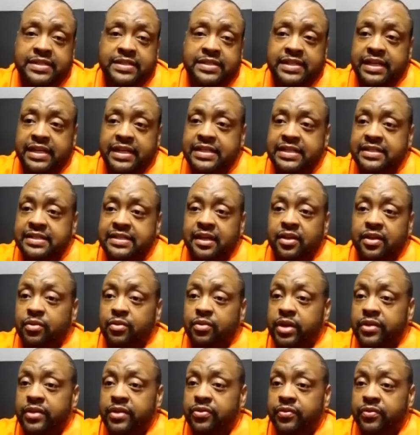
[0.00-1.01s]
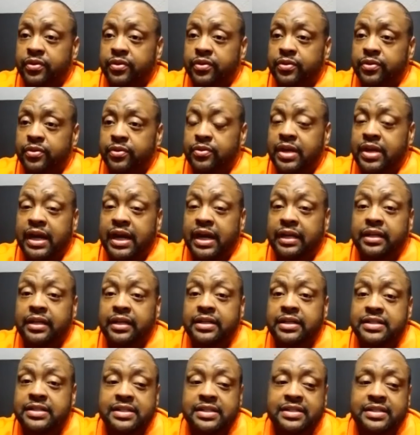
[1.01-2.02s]
6 all the way through
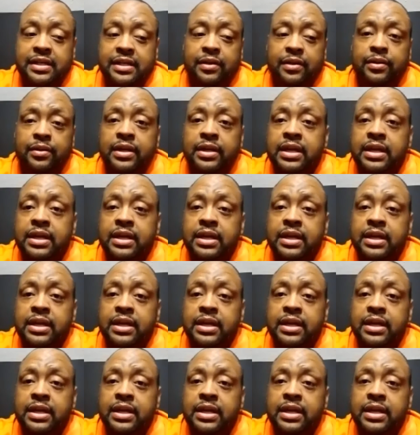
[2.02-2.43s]
college. And so